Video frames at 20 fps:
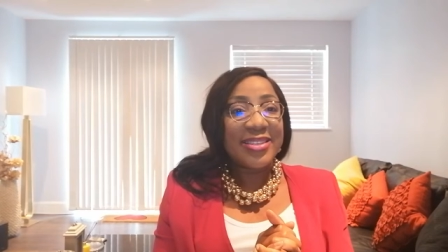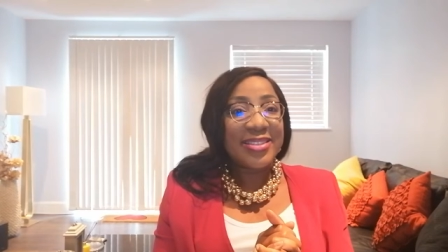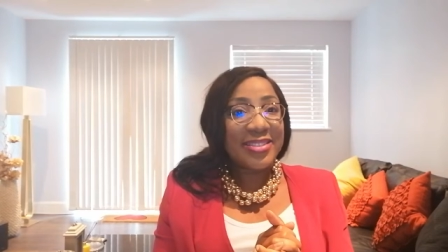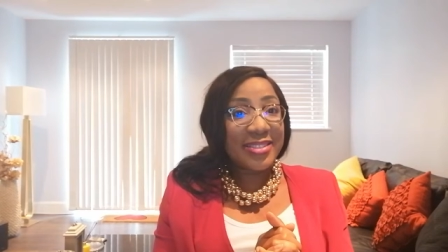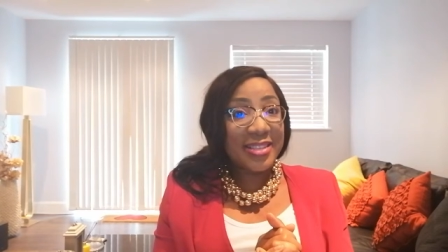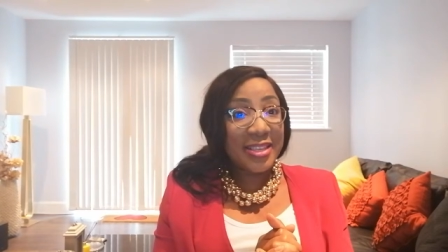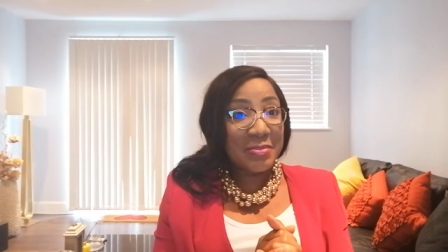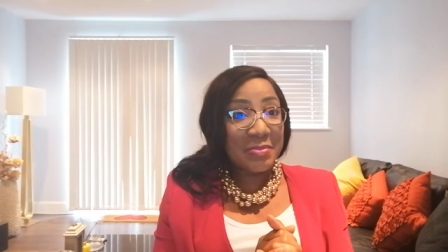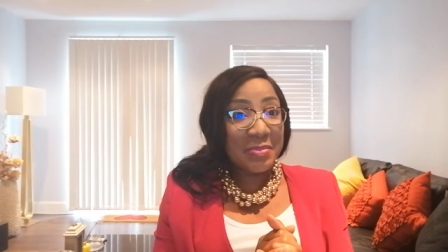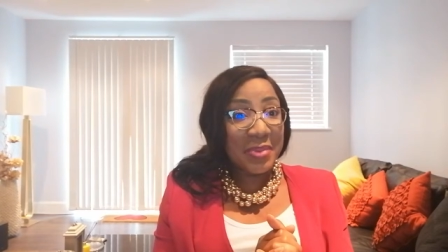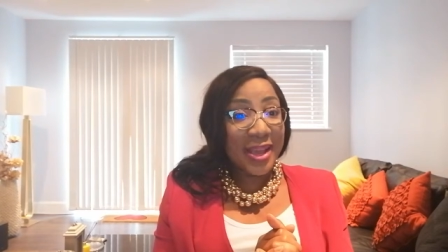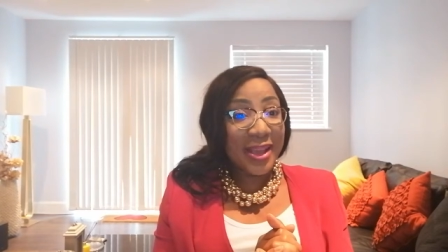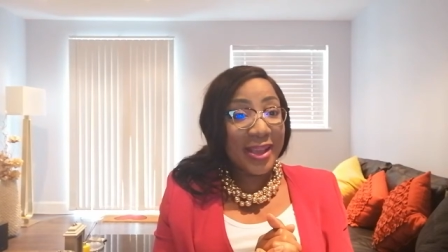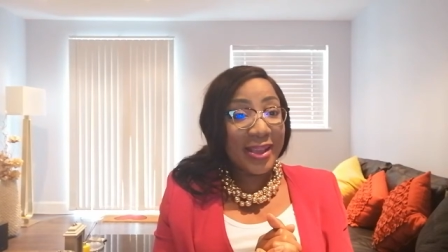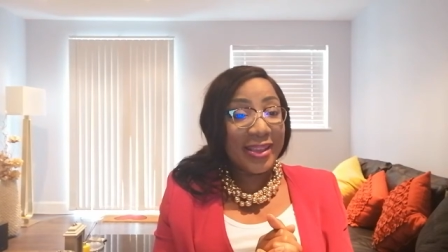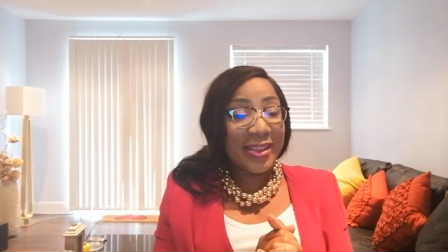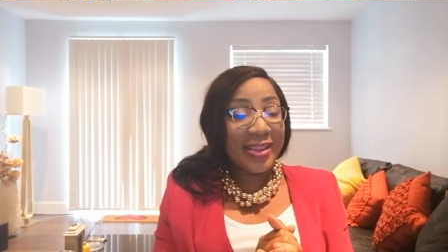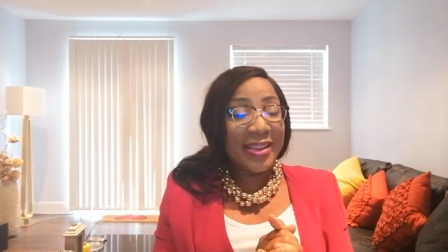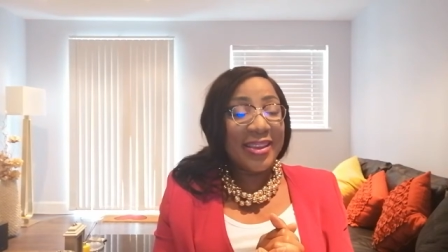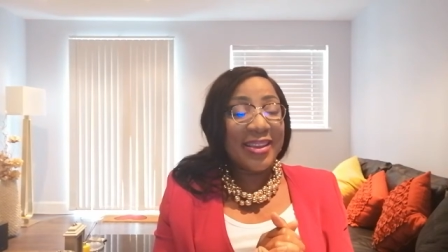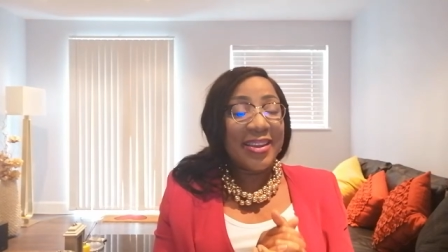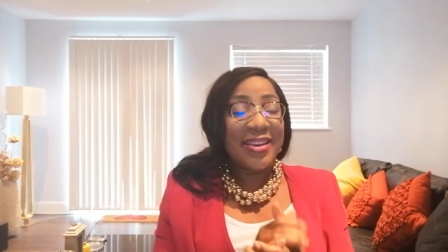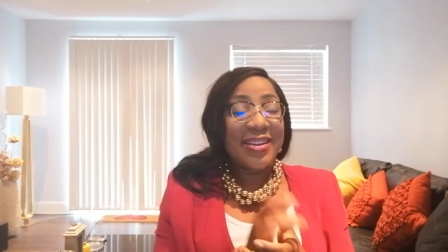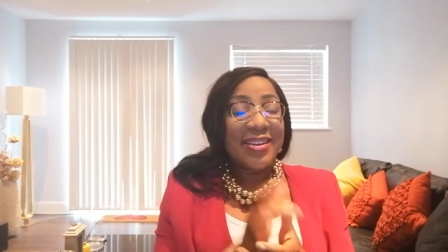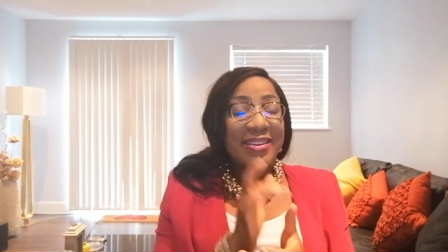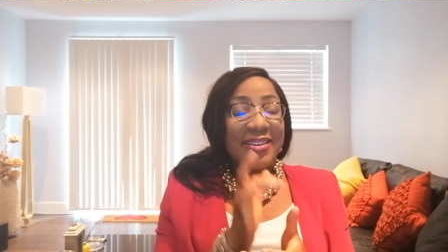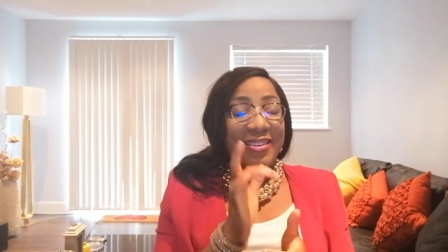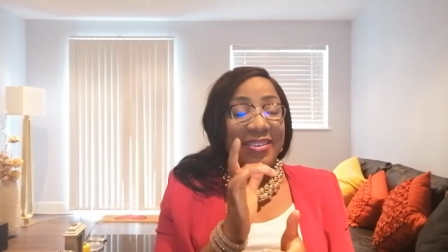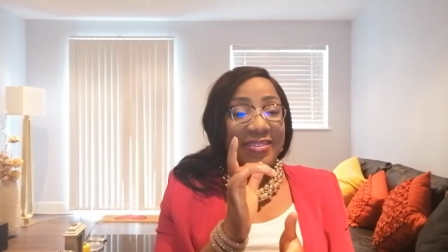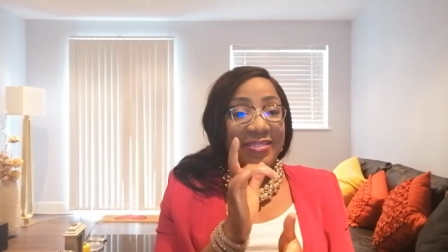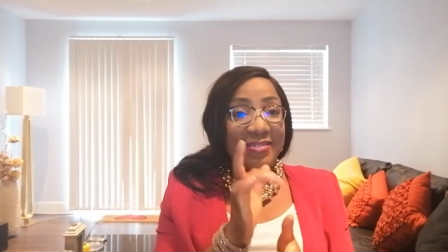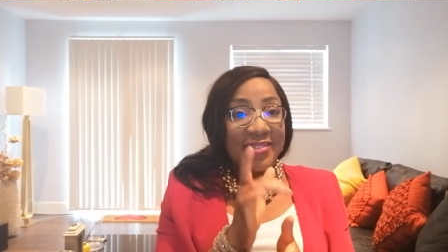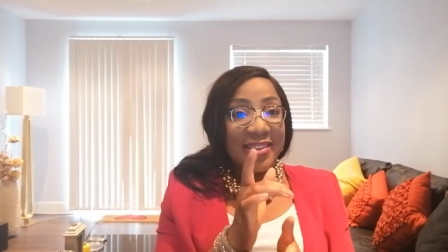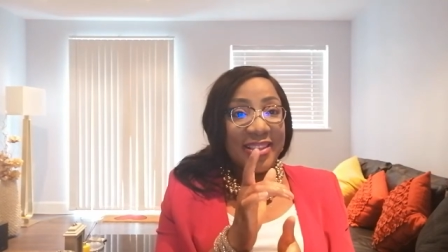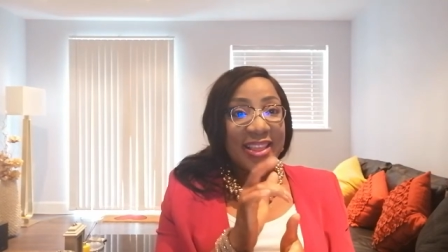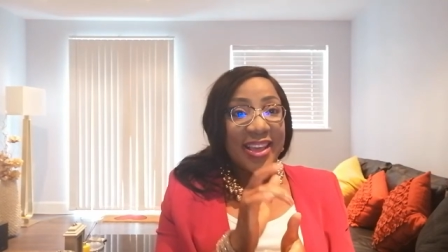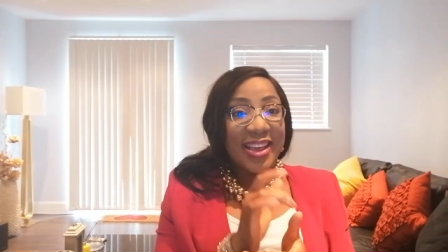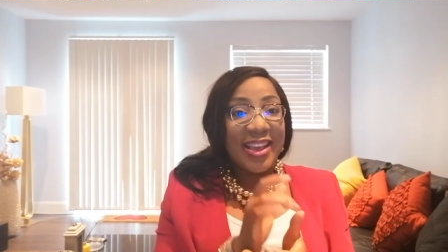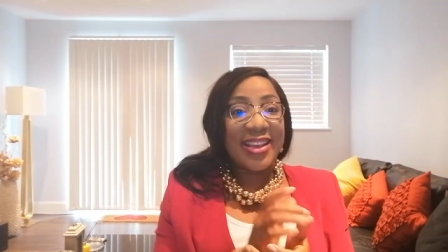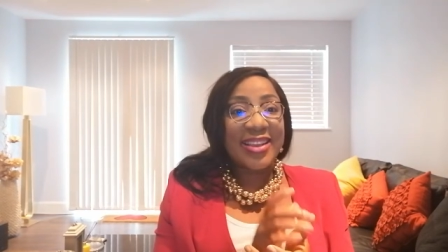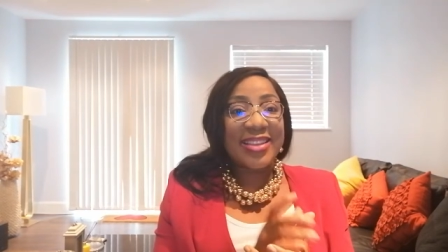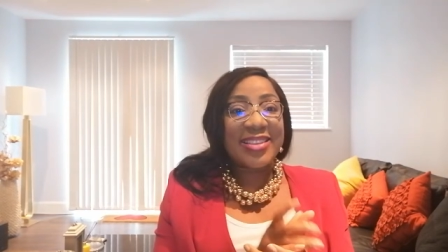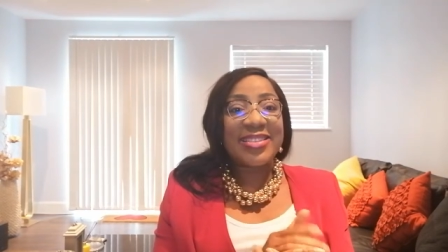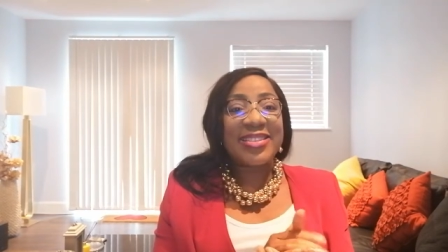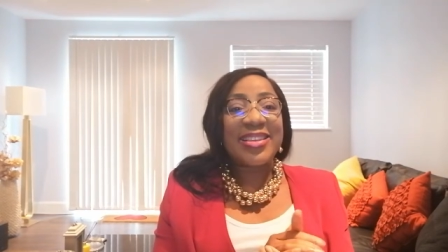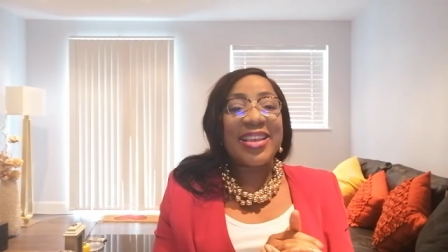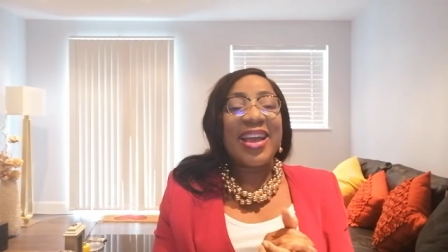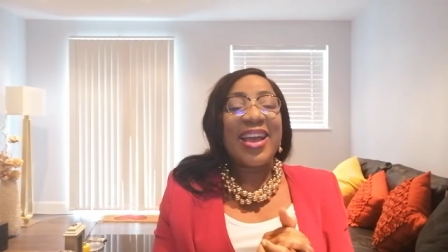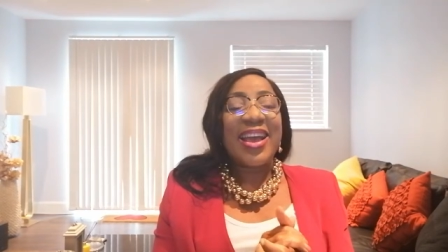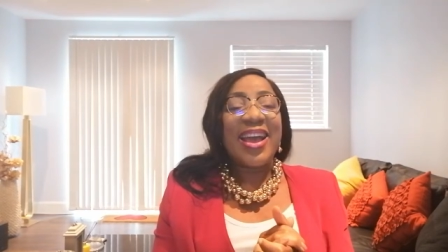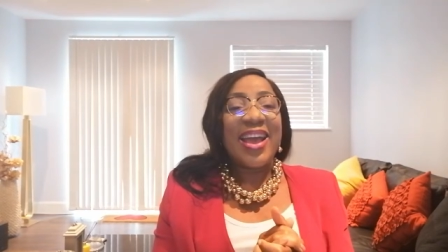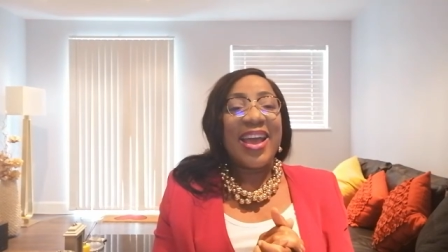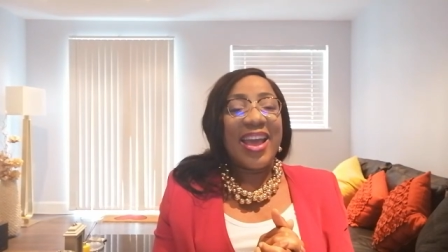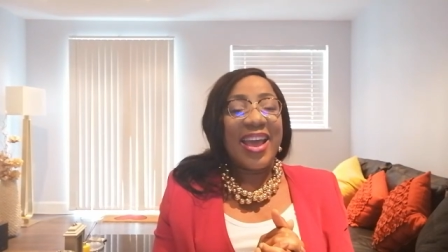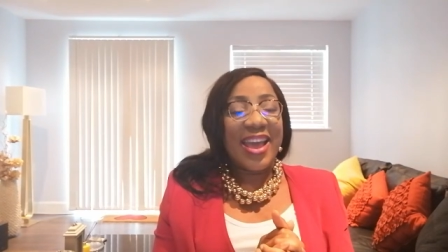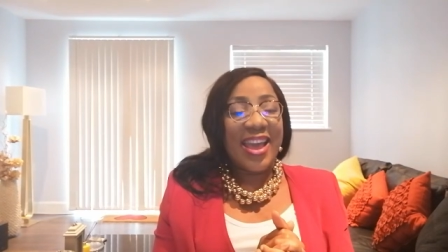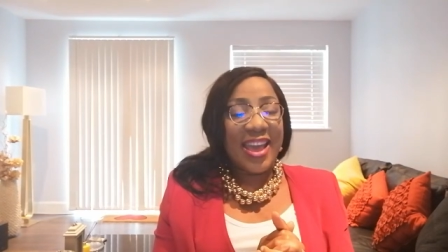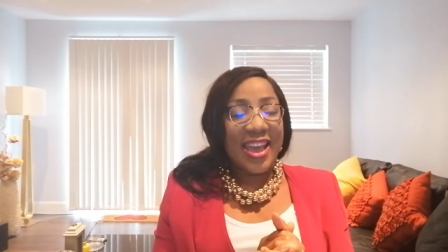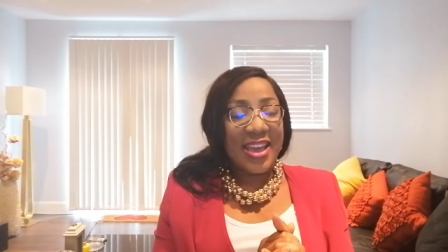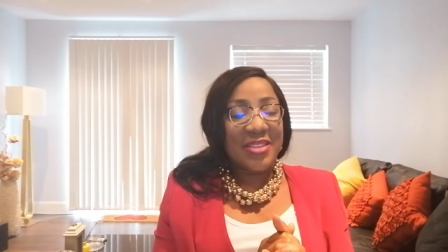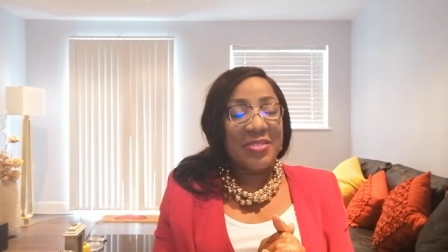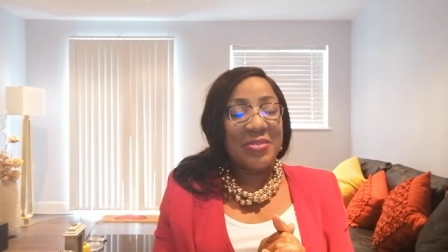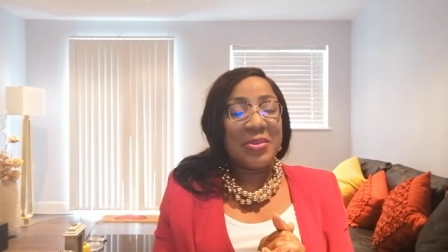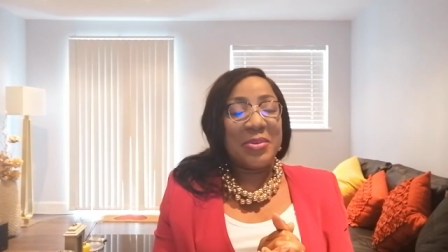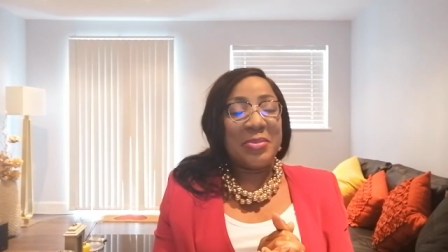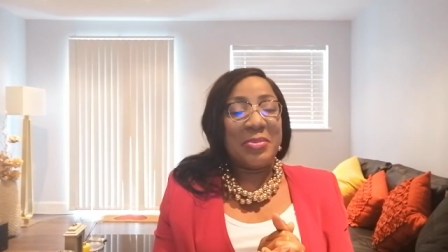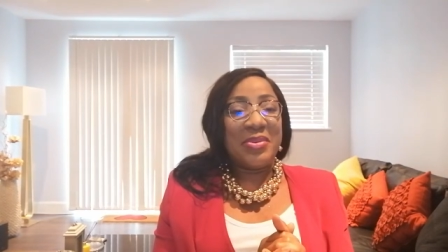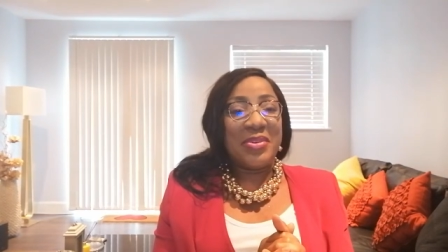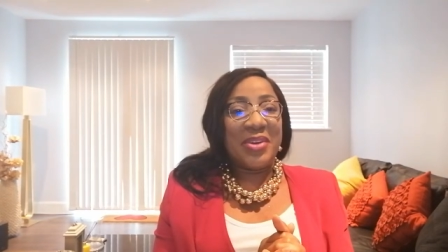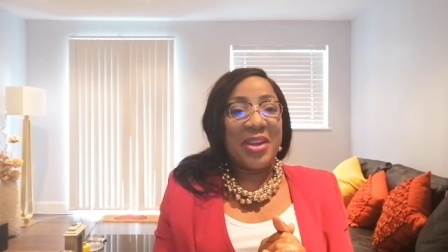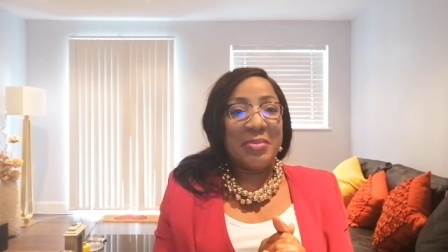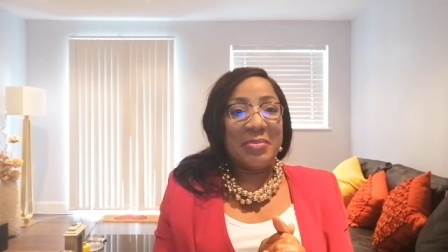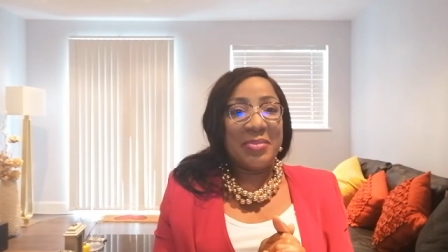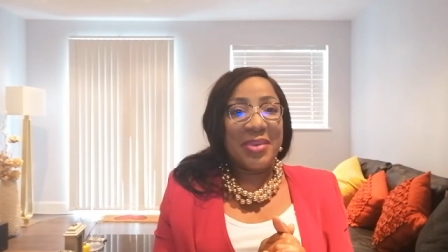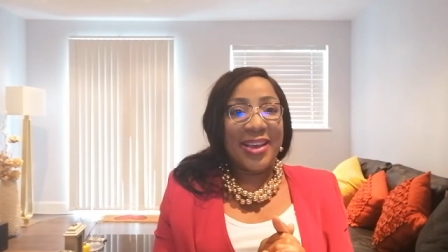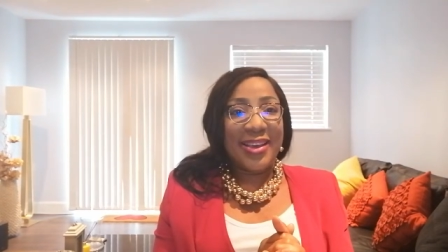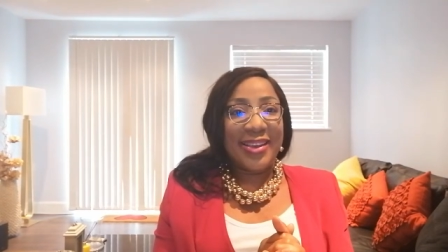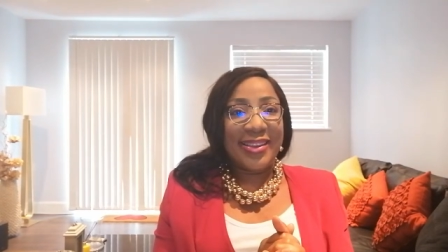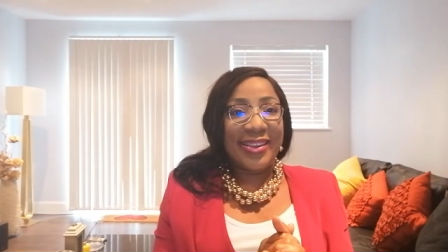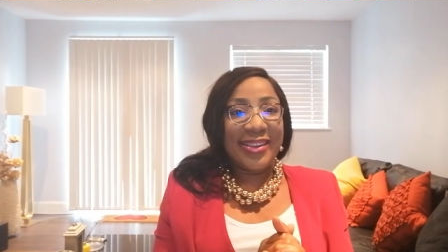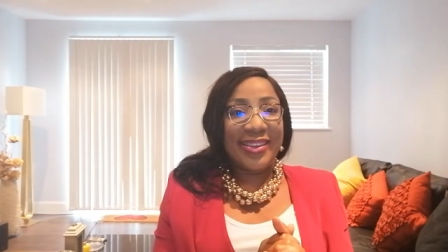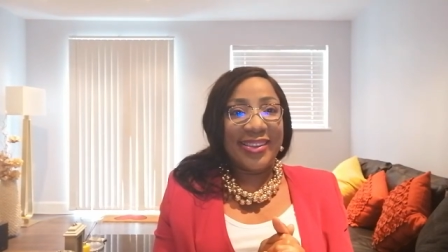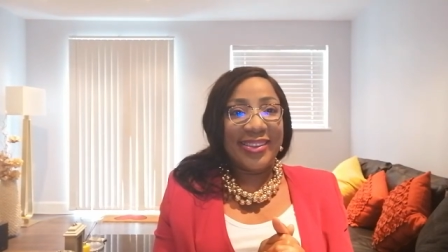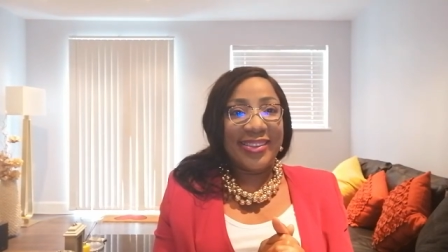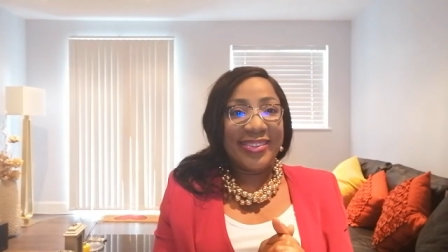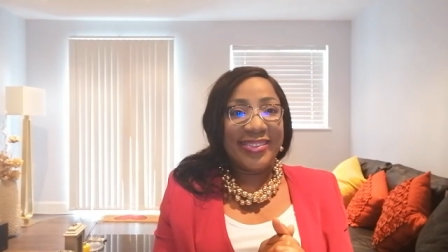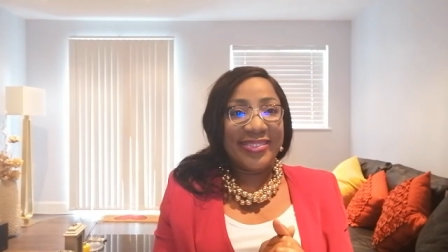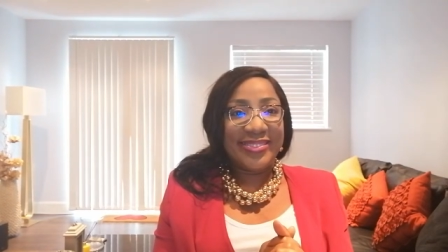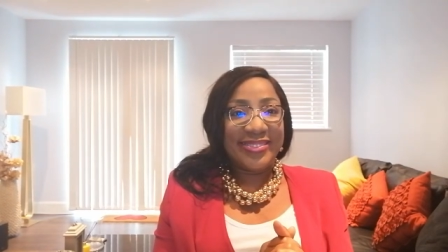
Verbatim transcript: sit back, relax, and we'll be right back.